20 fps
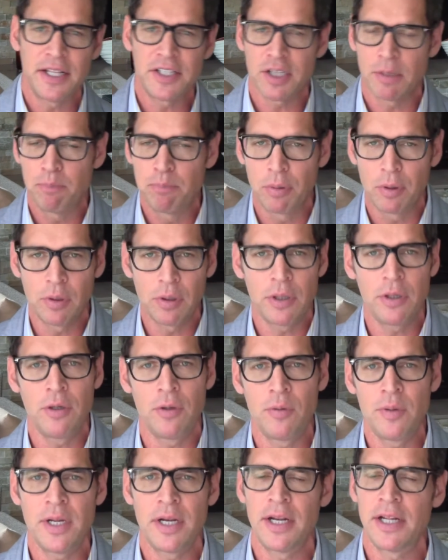It's a
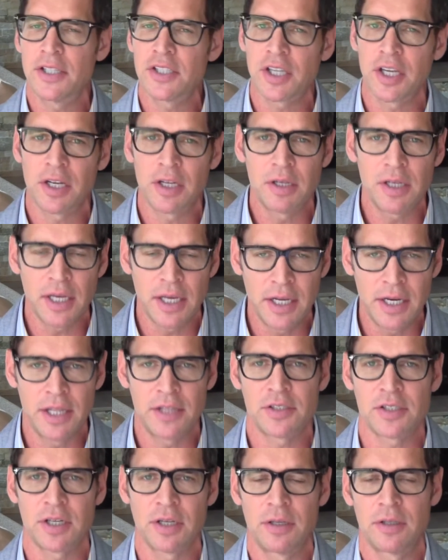balloon, and it's gonna, and
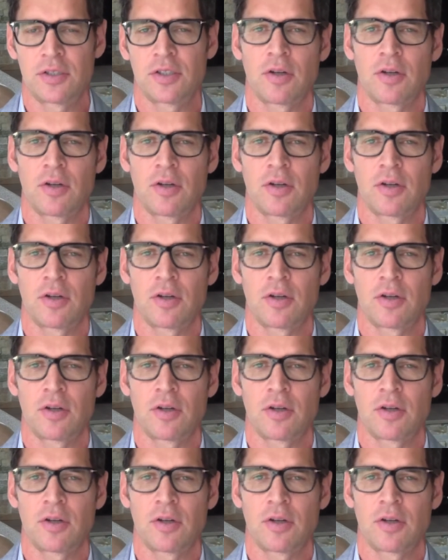it's gonna